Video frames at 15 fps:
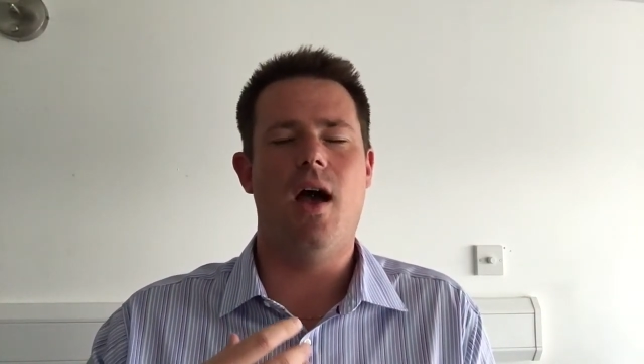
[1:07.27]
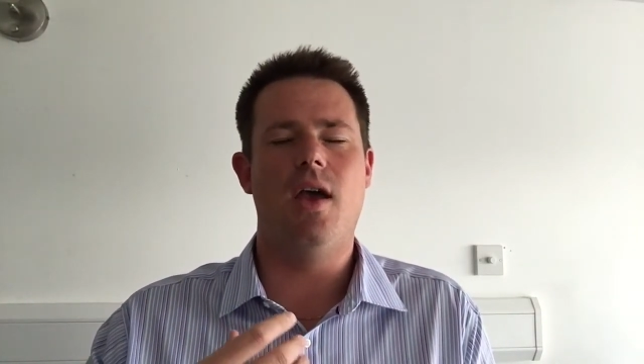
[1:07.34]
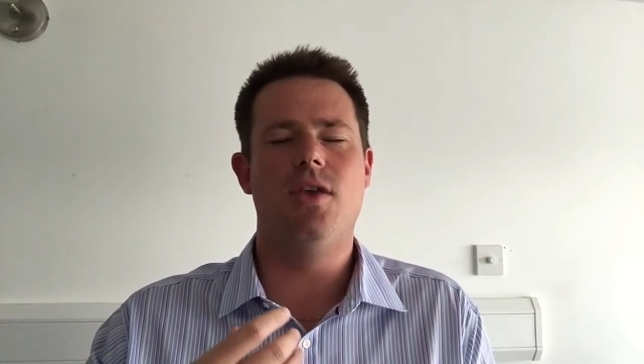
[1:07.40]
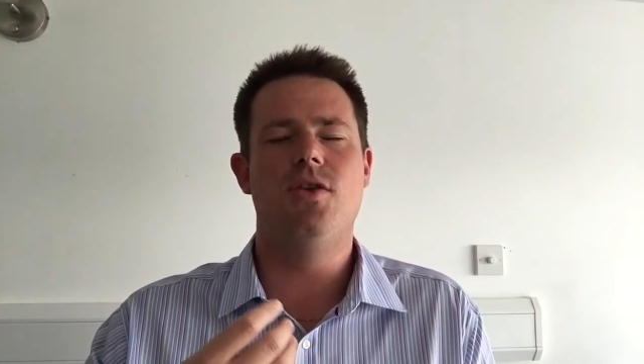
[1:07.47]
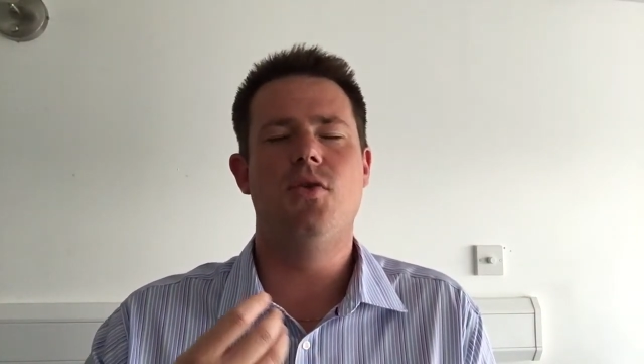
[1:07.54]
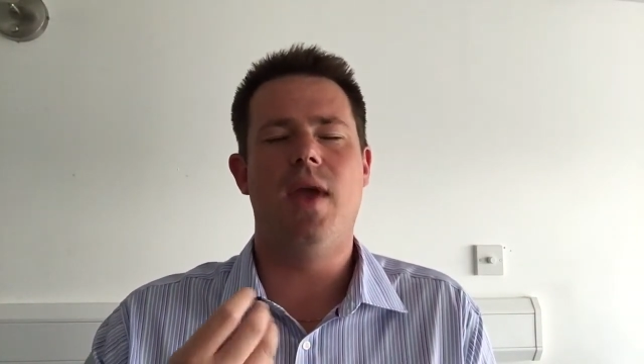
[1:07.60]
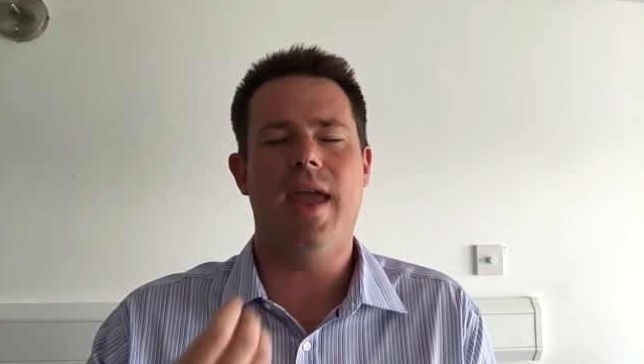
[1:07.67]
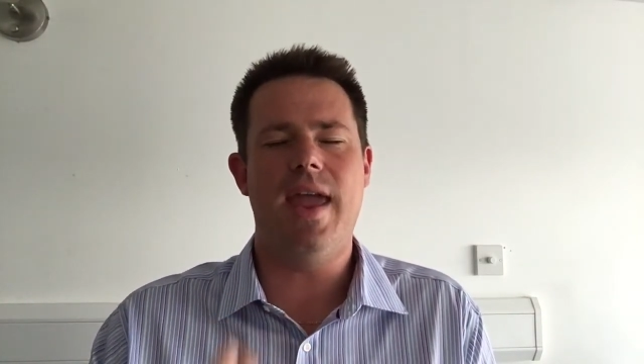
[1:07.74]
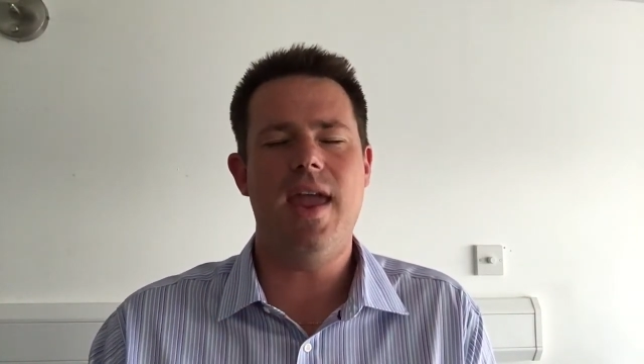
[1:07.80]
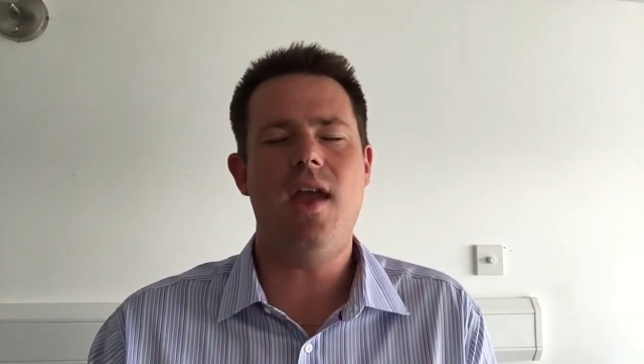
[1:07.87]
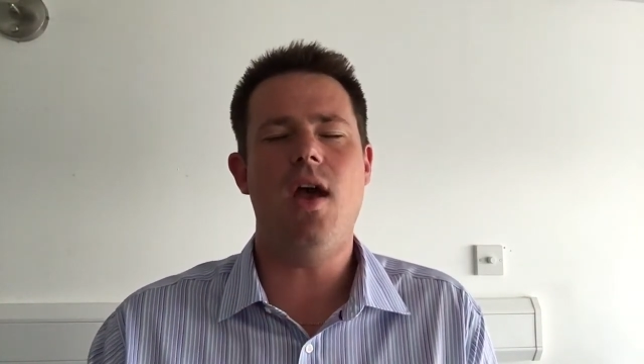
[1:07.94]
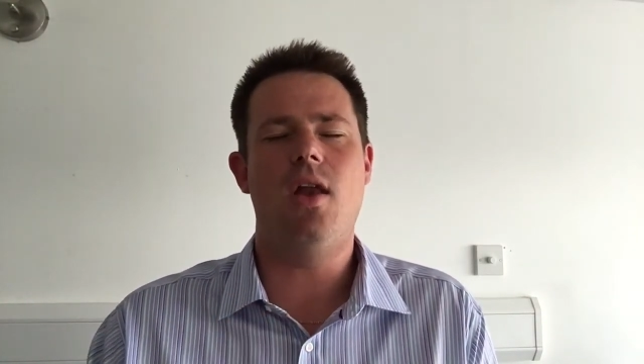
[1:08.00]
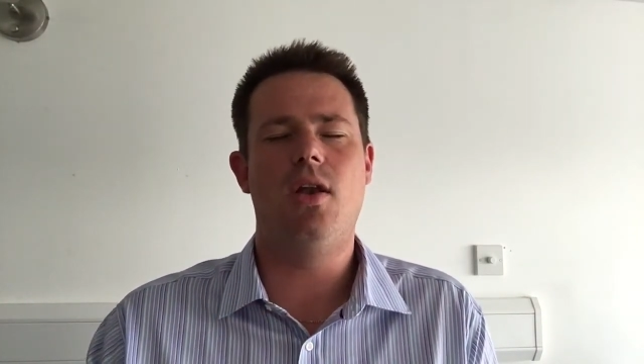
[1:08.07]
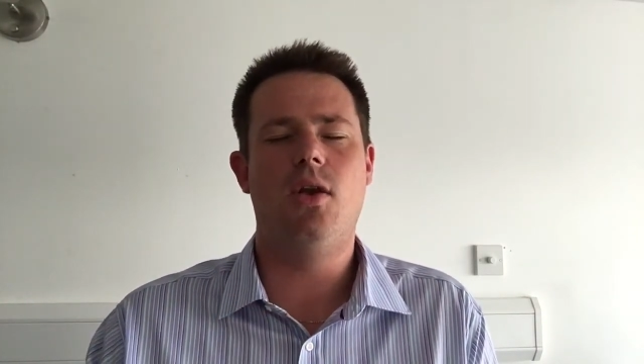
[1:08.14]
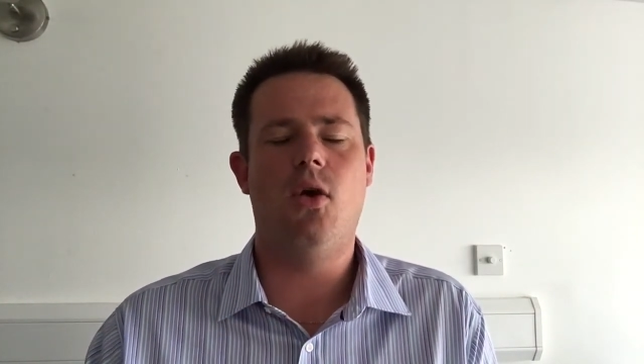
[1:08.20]
you
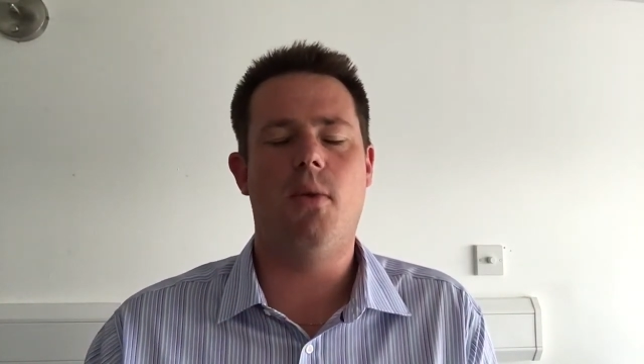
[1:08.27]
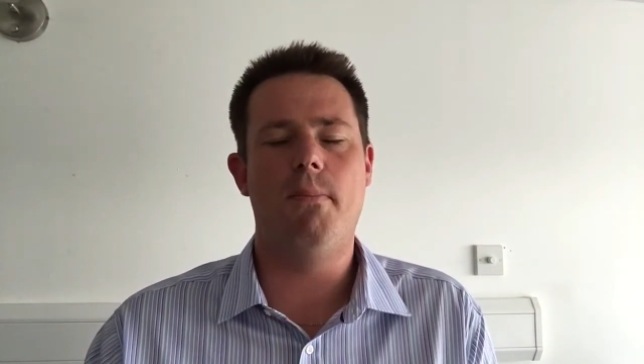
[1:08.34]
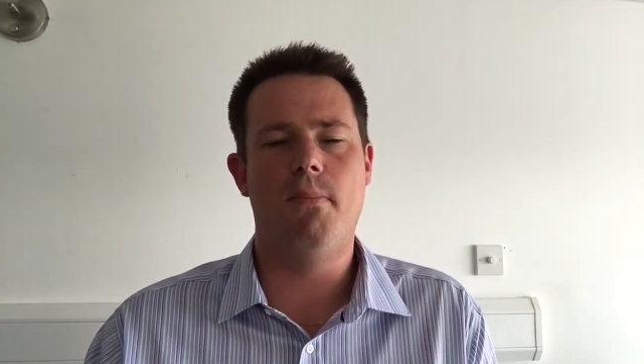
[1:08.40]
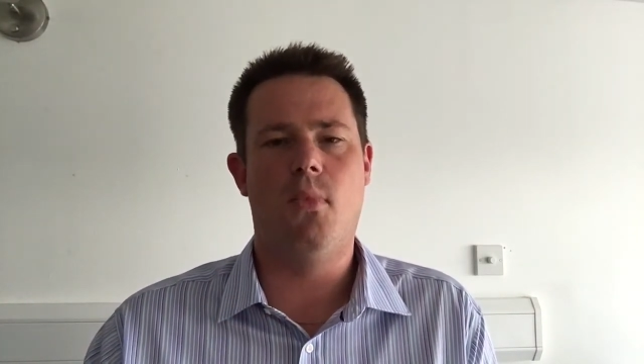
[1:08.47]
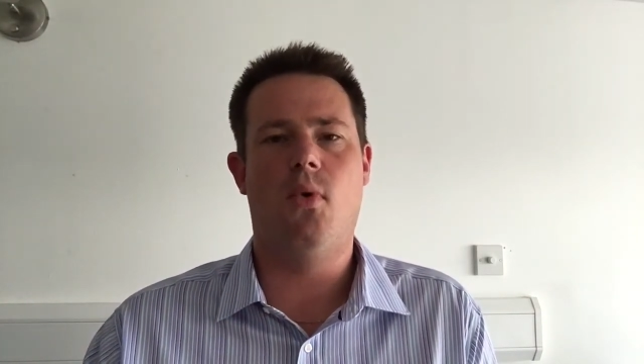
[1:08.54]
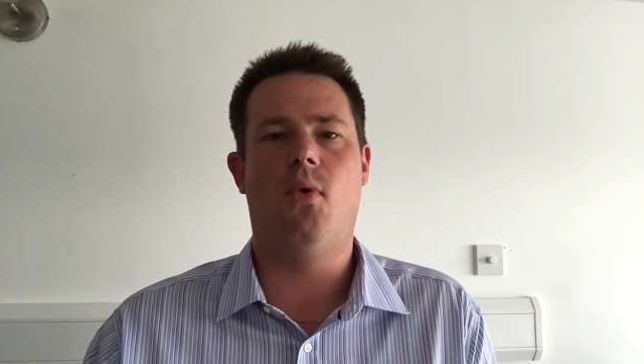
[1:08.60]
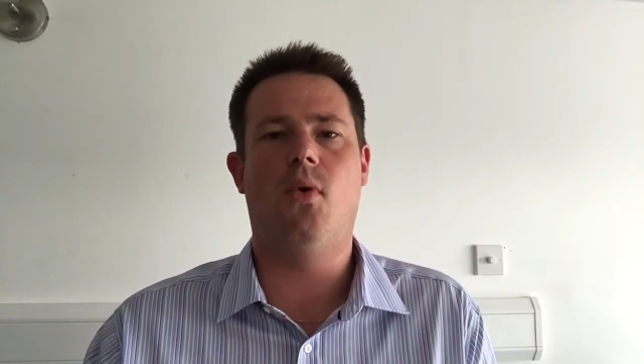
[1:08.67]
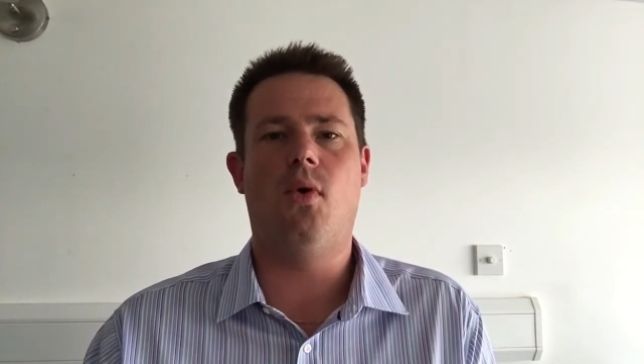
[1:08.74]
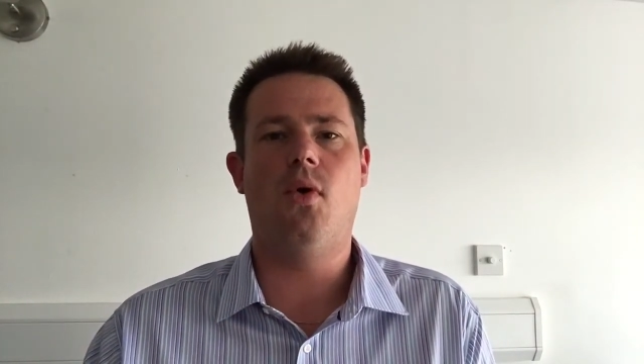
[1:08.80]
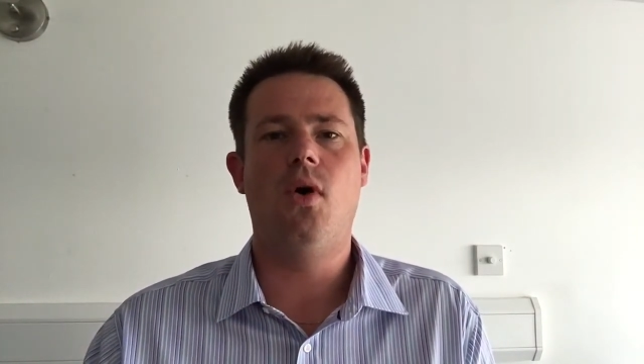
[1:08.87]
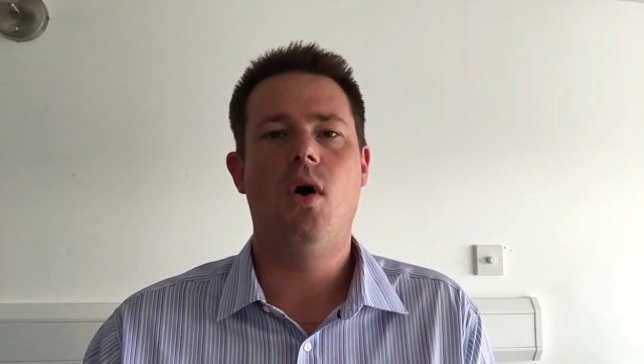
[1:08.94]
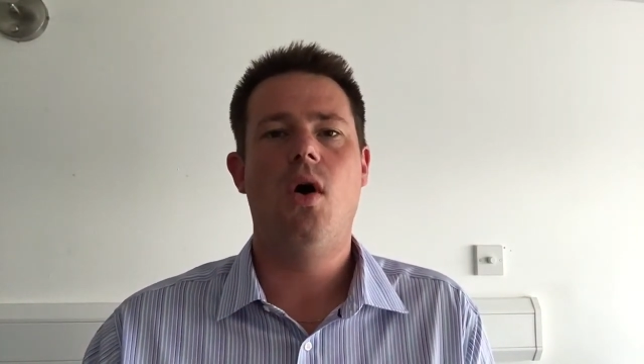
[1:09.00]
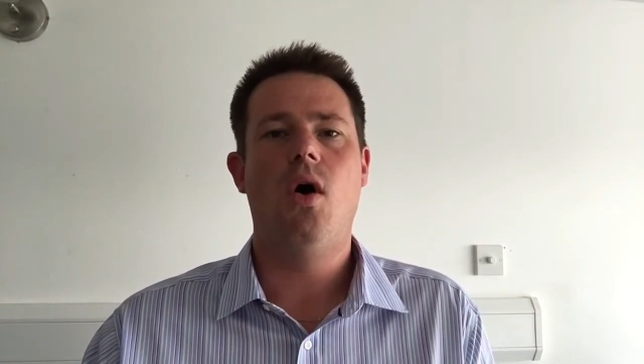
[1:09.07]
hear a lot more